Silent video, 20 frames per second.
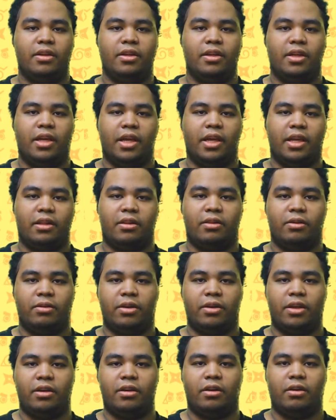And
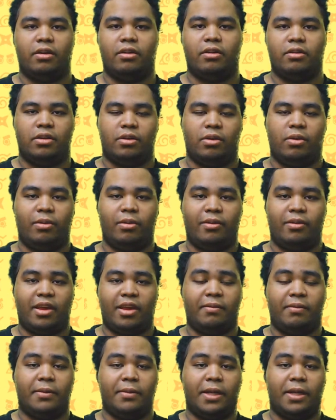including Naruto always
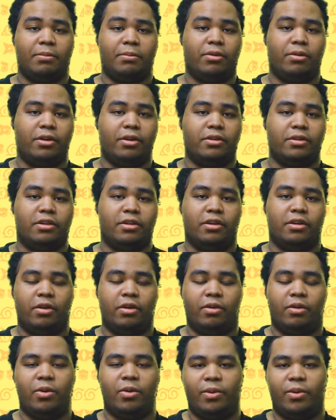gave him that pressure to
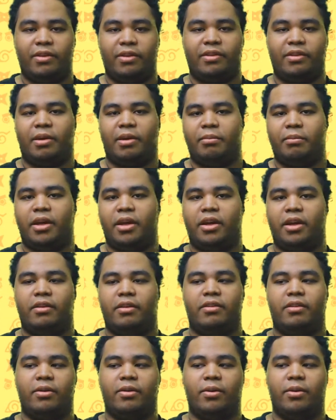always get better.
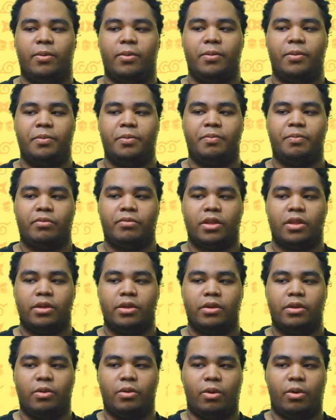So
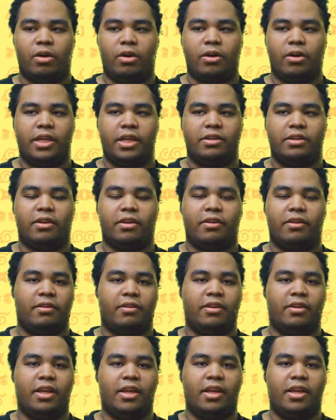Kawaki
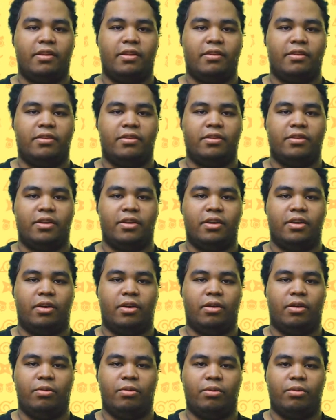just needs
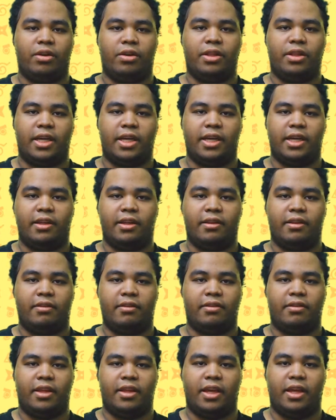to,
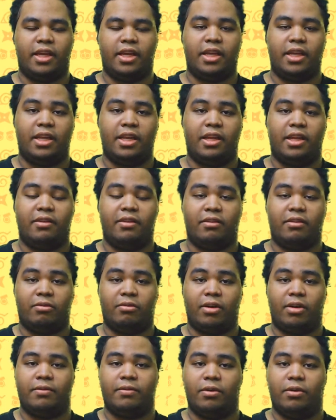realize that he needs a
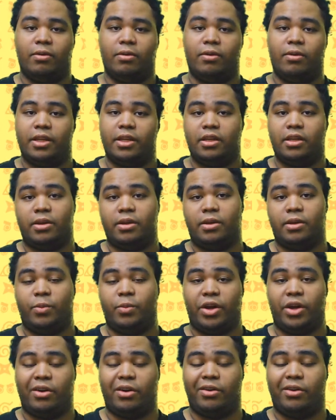rival, and
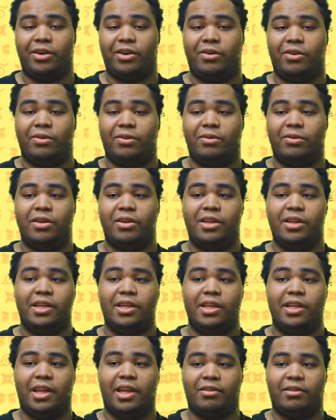we already know
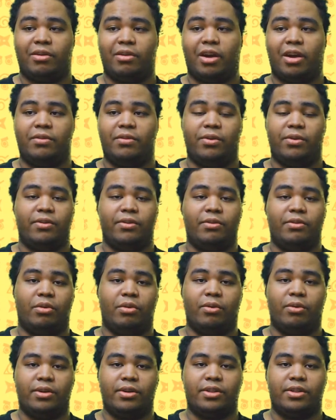his rival is
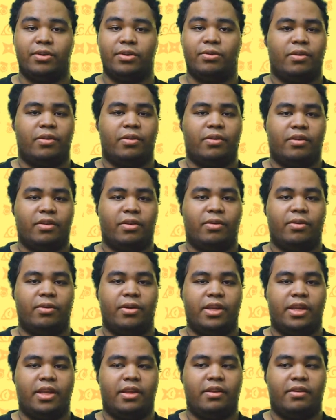Boruto, so
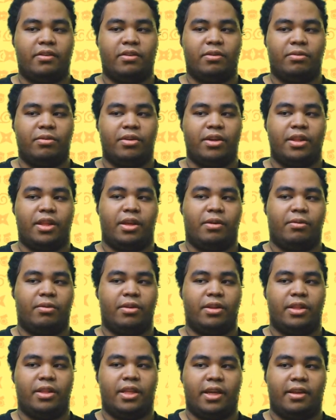he needs to really
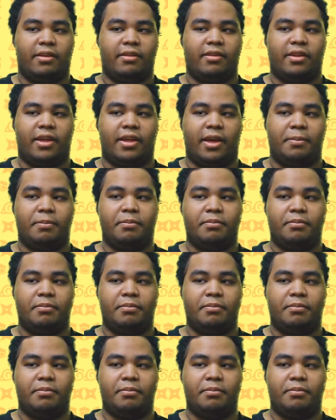realize that,